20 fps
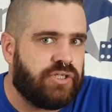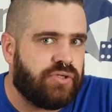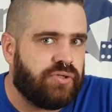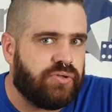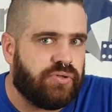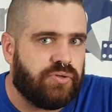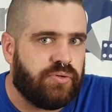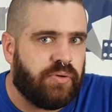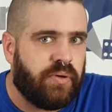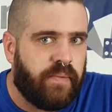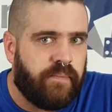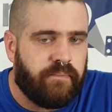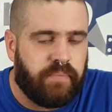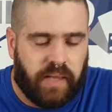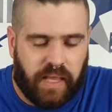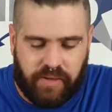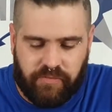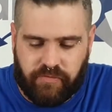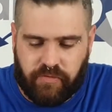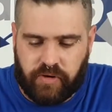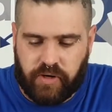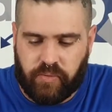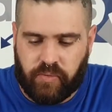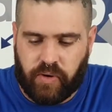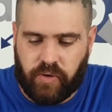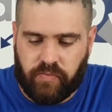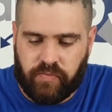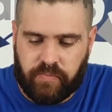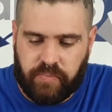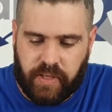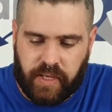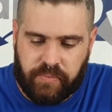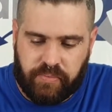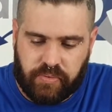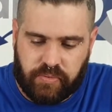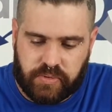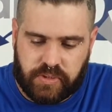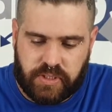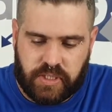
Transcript: to play very well for people.